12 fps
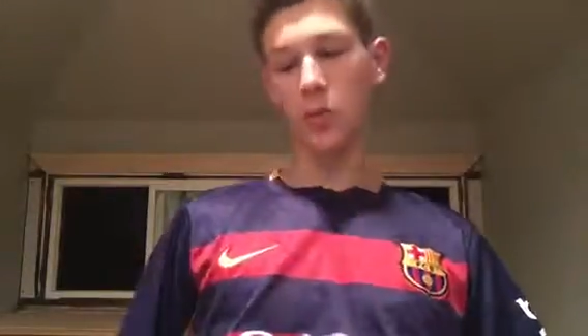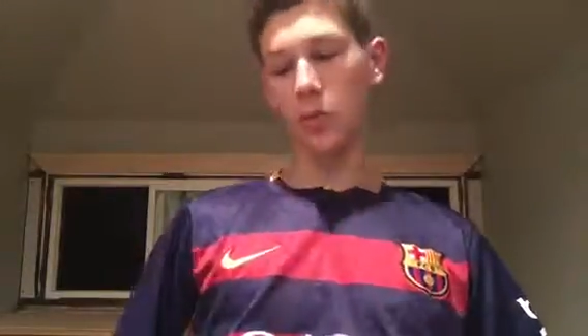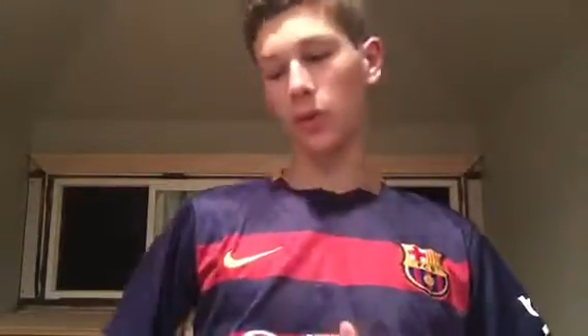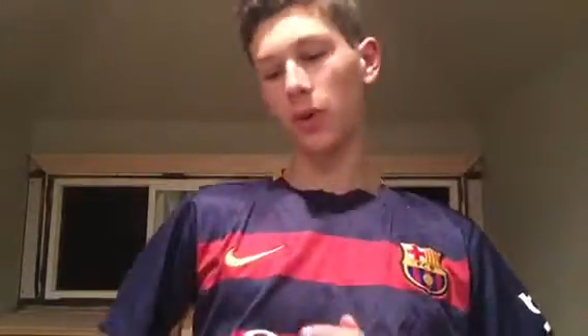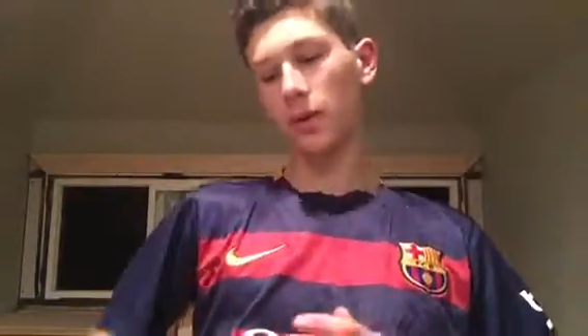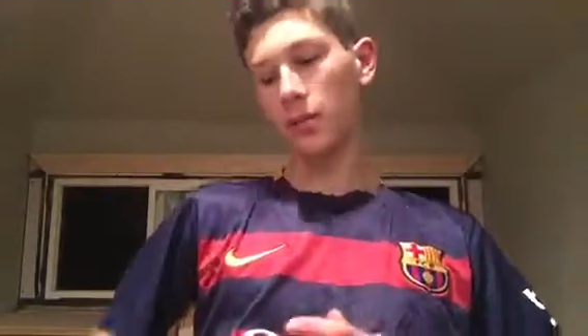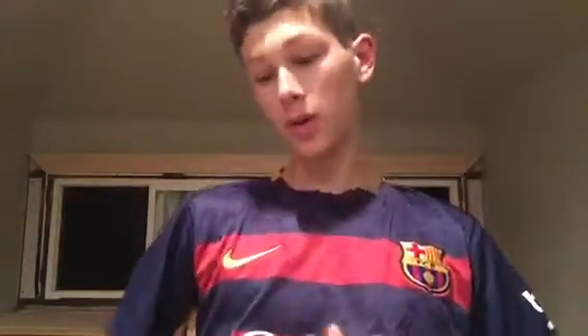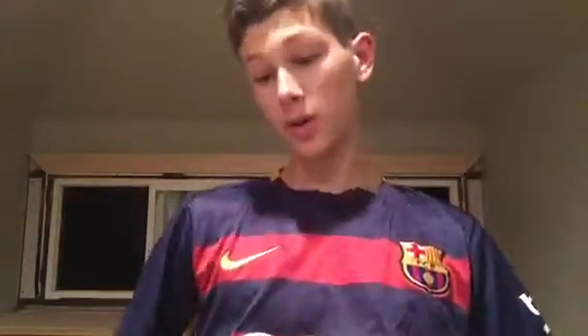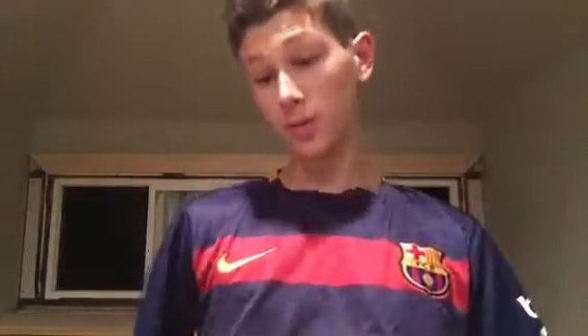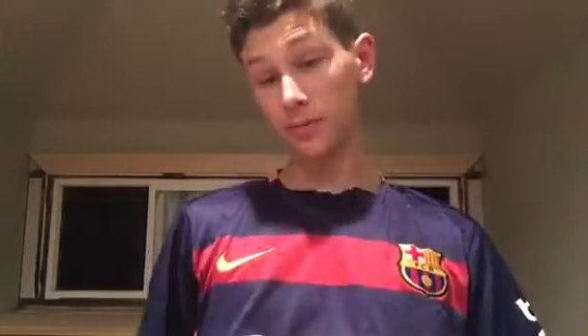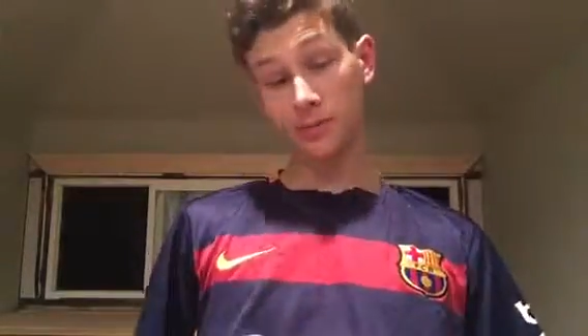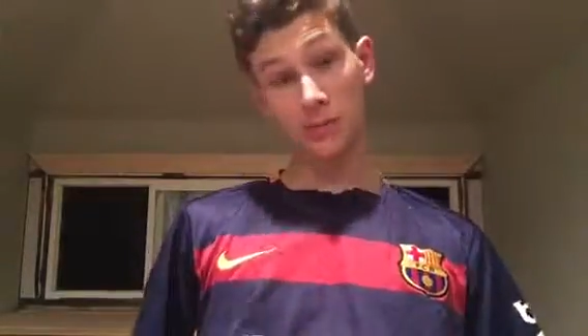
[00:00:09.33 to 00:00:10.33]

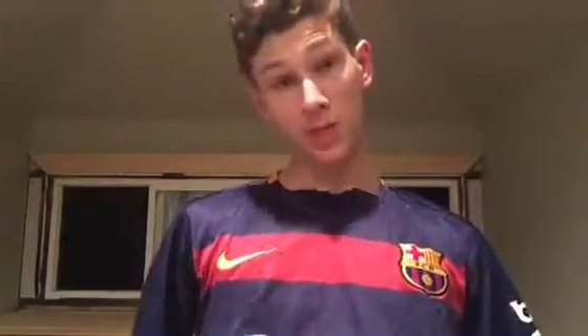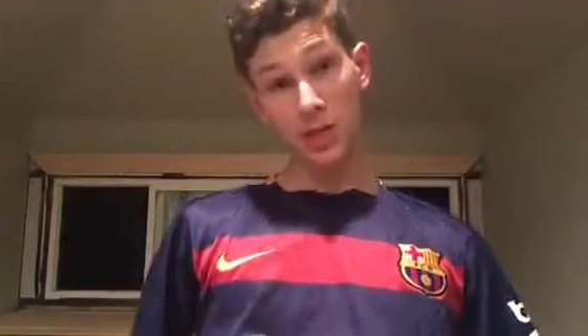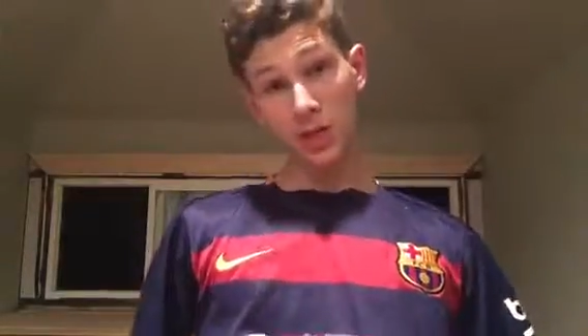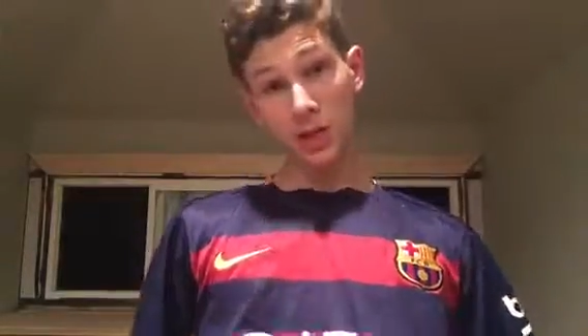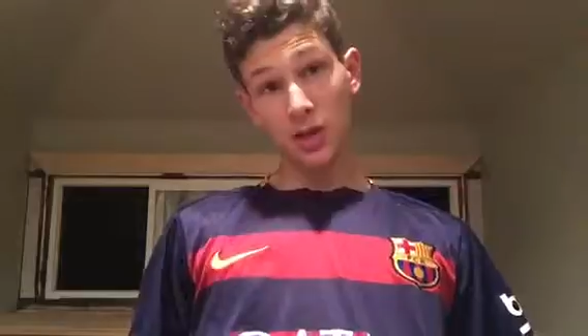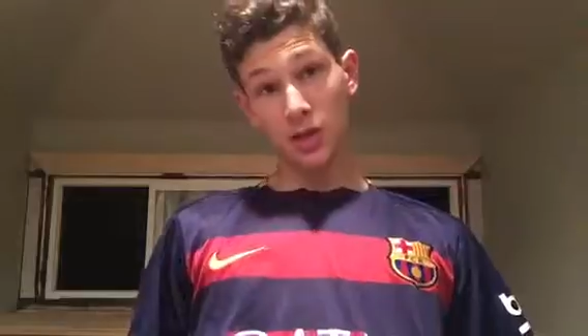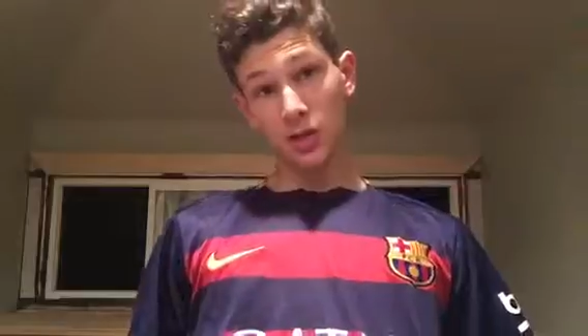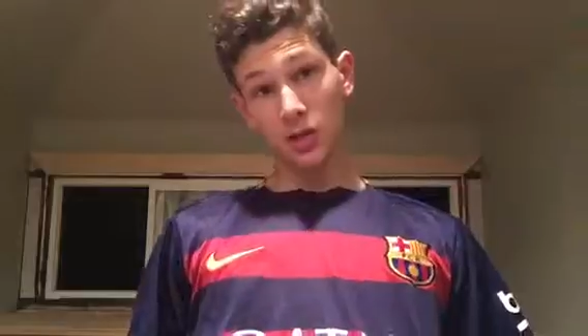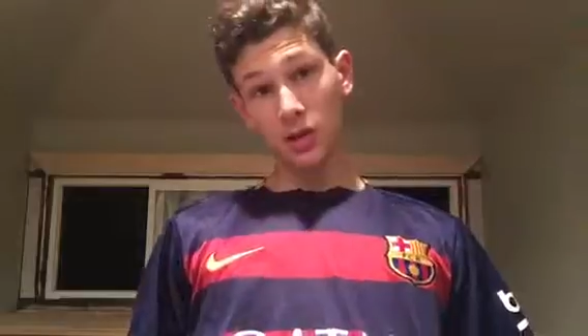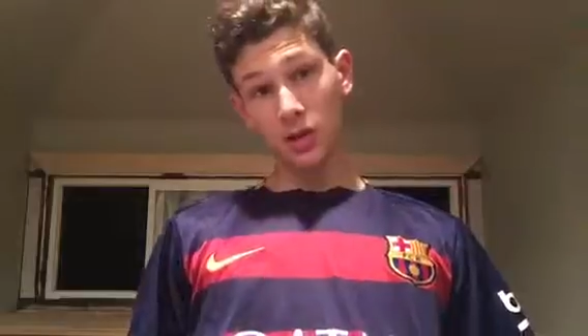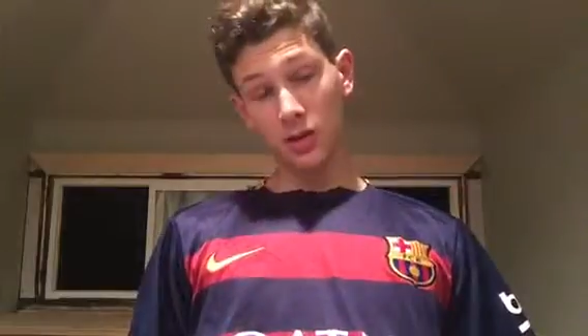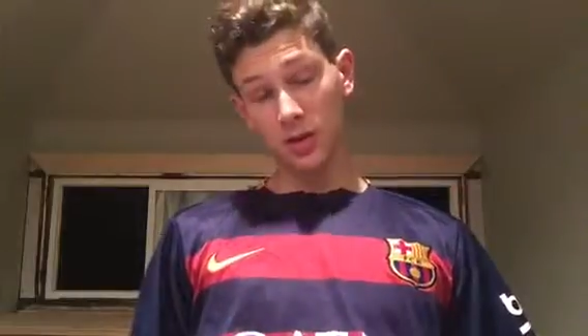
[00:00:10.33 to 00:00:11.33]
parabola
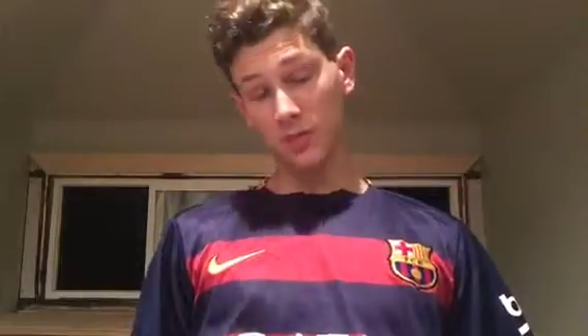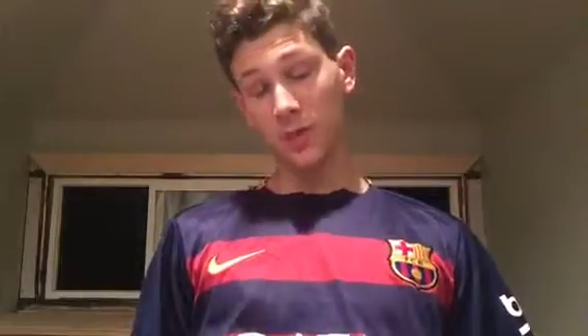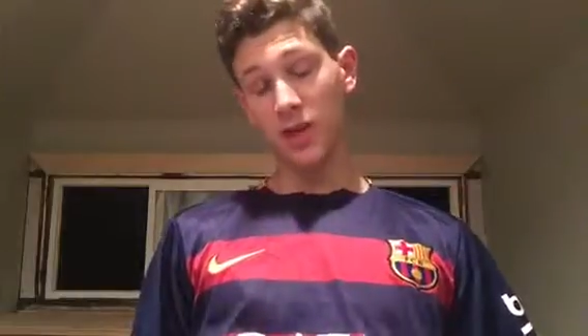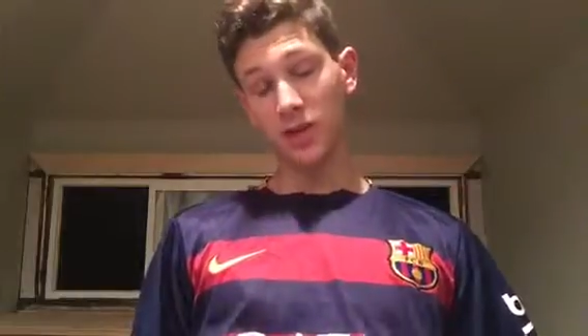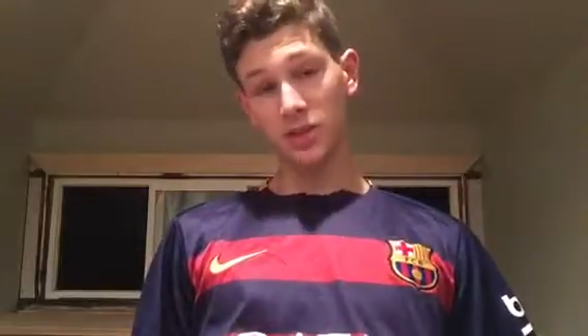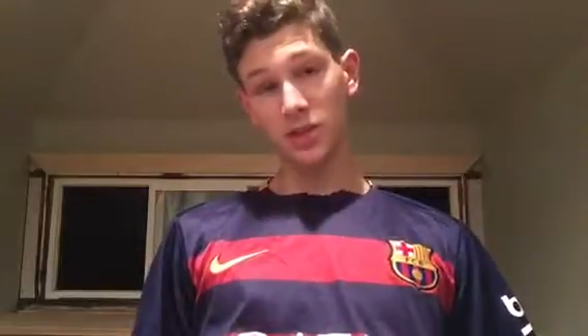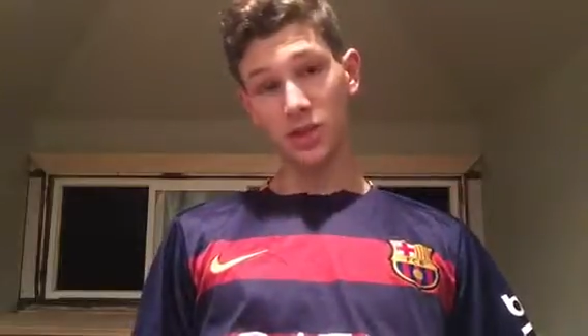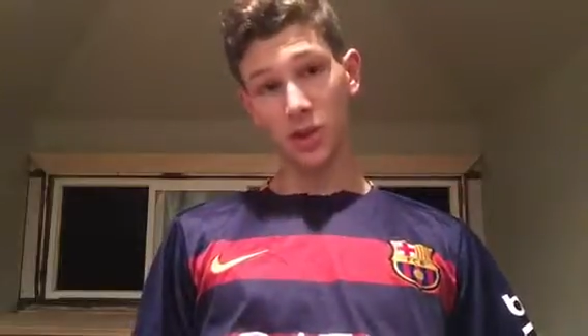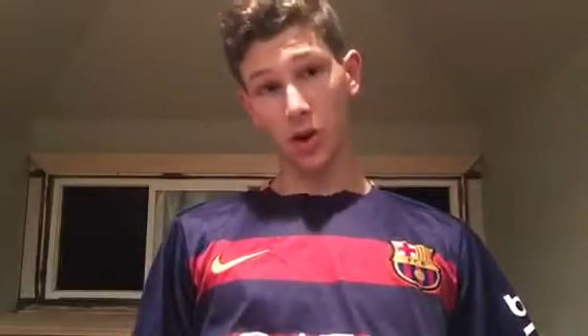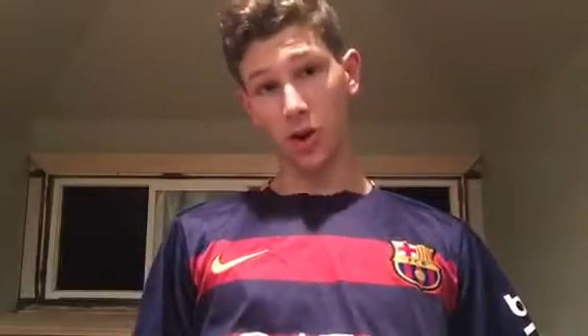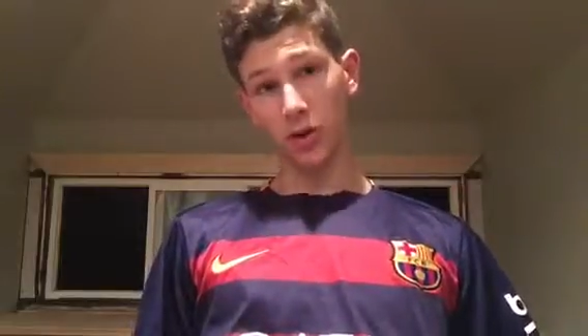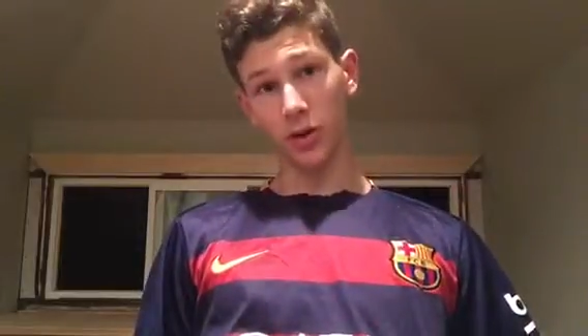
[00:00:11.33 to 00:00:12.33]
is basically an
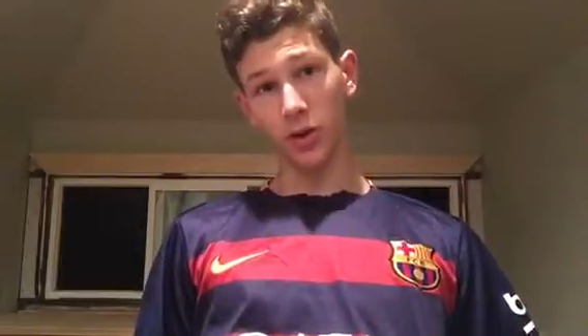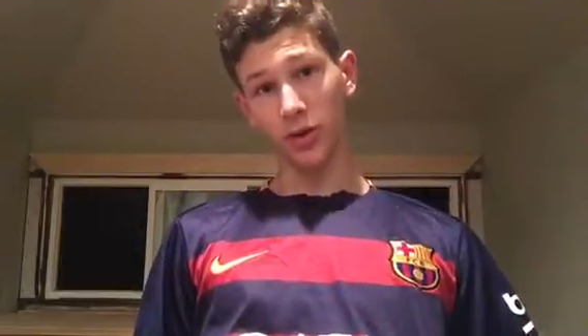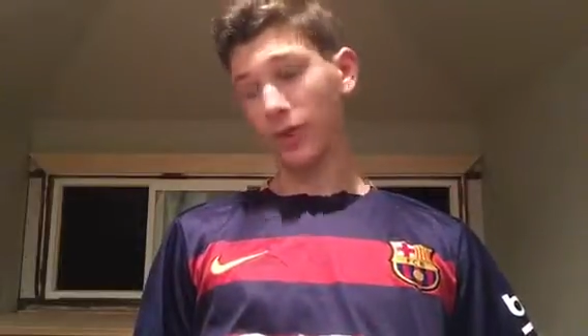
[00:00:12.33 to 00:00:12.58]
arc.